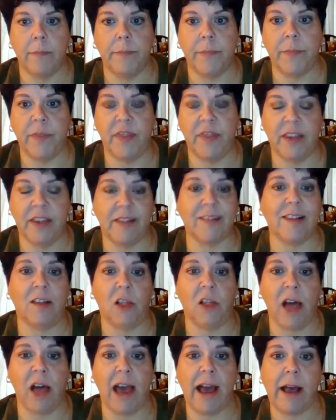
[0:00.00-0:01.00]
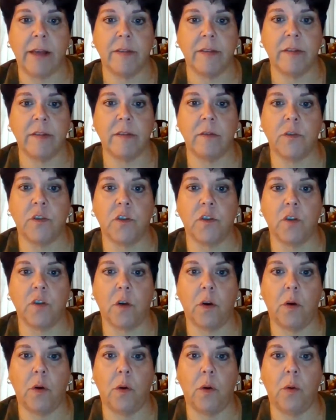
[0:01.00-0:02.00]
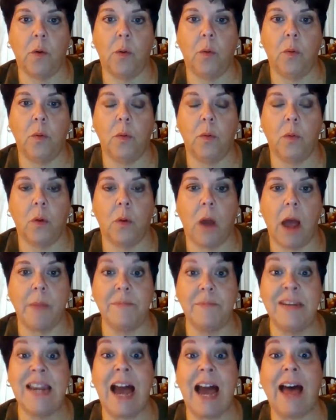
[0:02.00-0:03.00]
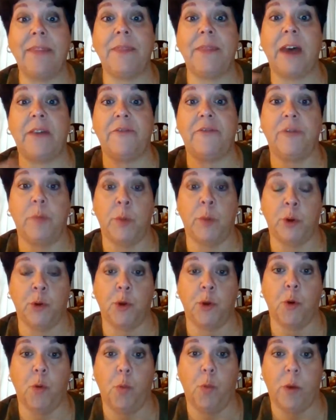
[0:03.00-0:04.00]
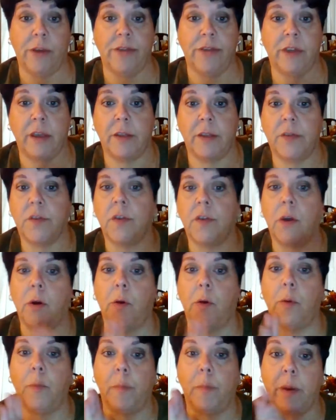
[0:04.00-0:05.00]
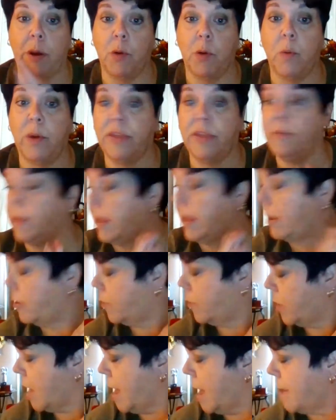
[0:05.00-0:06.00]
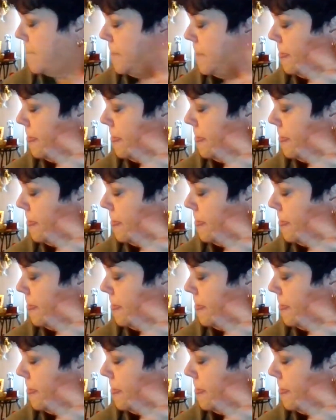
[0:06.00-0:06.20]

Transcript: this class, so I'm not that familiar with it, so bear with me, okay?